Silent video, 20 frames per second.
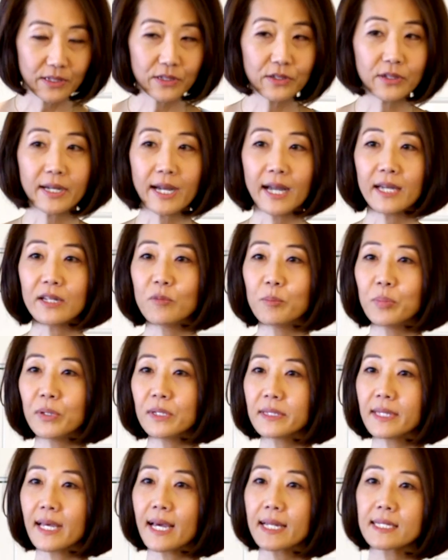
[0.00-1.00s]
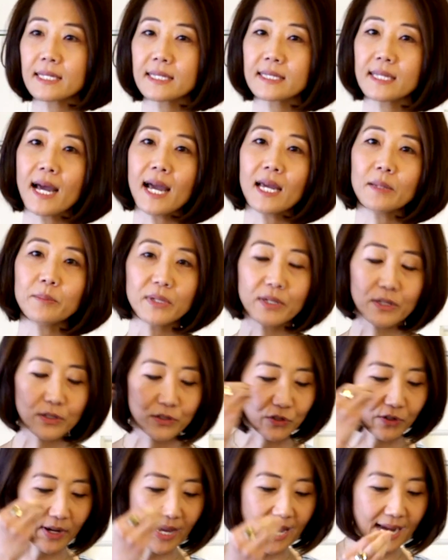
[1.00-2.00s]
You kind of put that aside
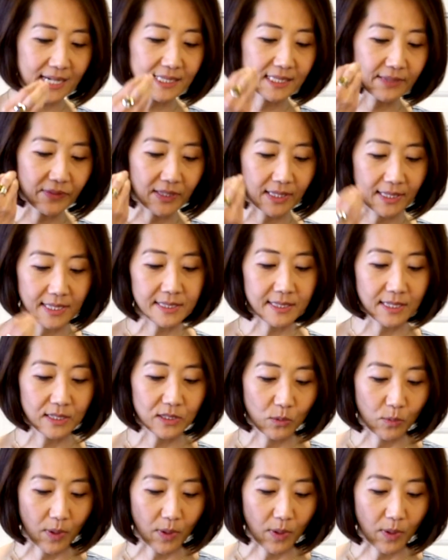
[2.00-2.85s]
because you're actively listening to